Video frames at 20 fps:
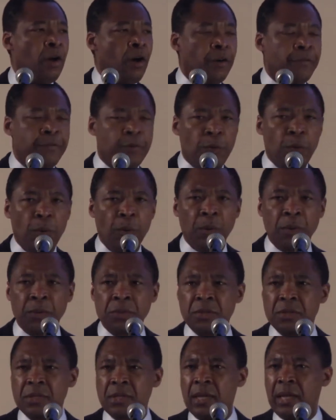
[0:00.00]
Of
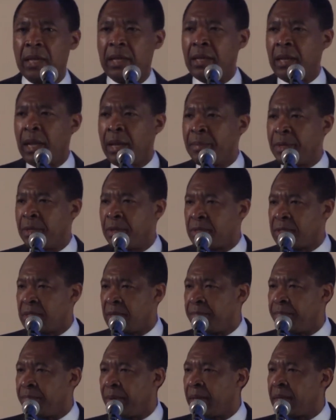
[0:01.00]
course, let me just
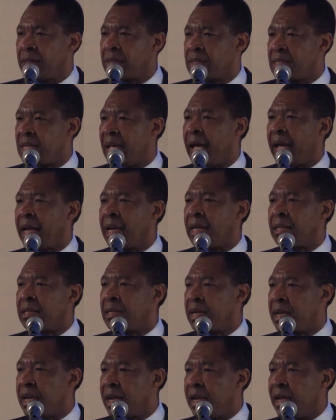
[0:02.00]
simply say that
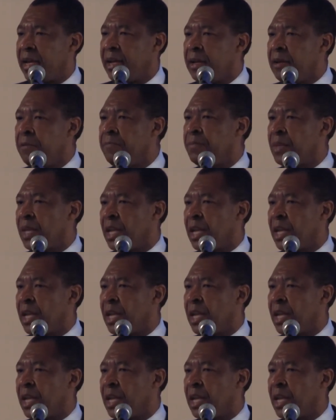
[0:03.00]
here